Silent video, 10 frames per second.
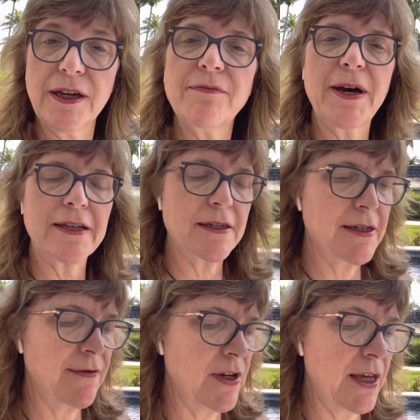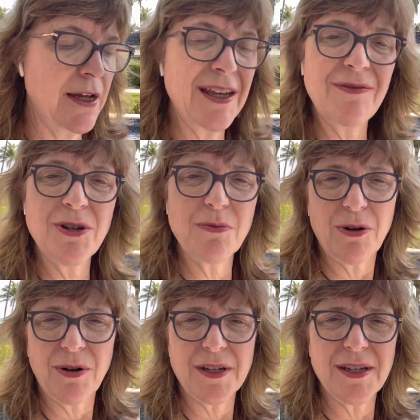of positivity, and even your
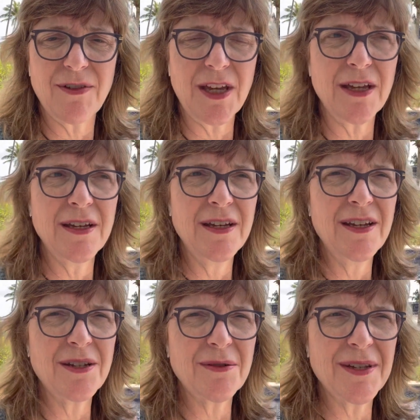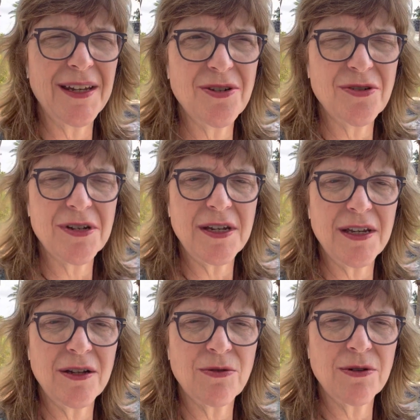productivity. So isn't that
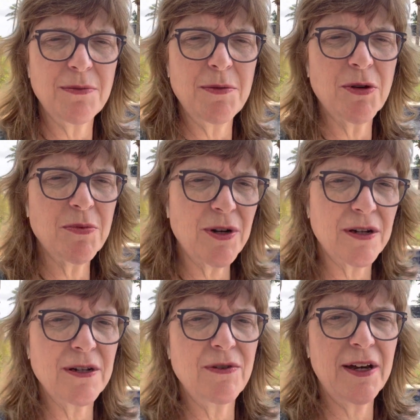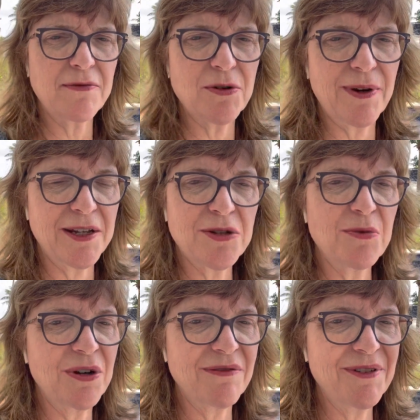interesting? In order to be more productive, you have to rest
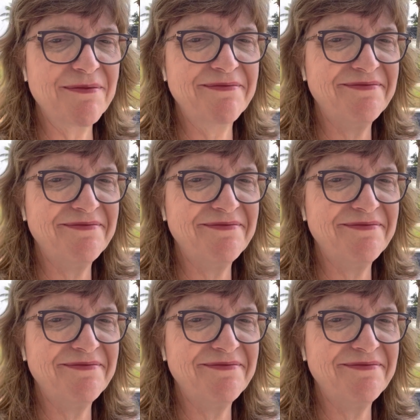more often.